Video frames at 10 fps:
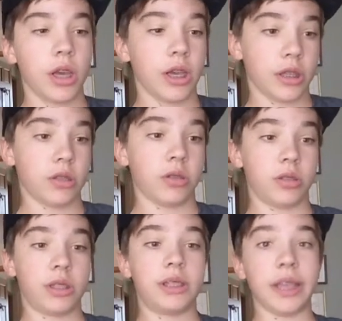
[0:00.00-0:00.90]
is a
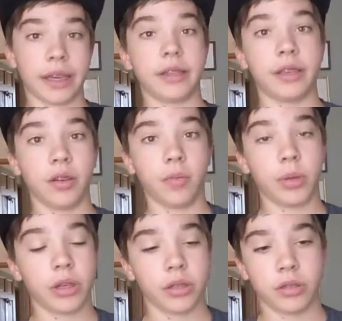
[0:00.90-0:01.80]
sick deal
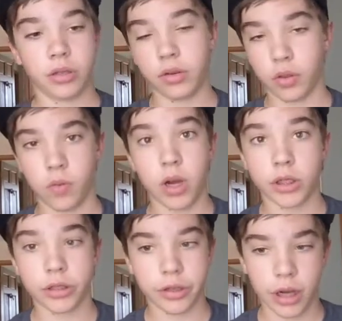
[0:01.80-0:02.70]
because, you know, the
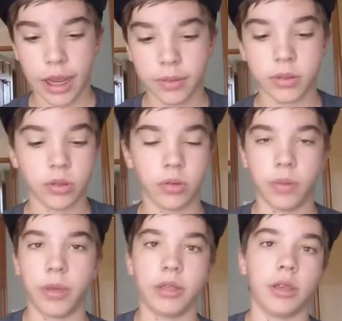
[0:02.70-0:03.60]
watches are absolutely
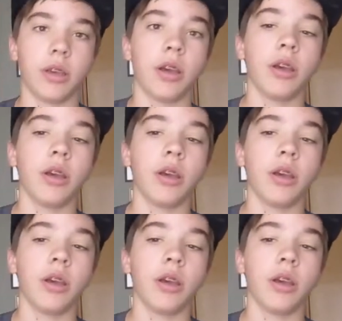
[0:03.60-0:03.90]
amazing.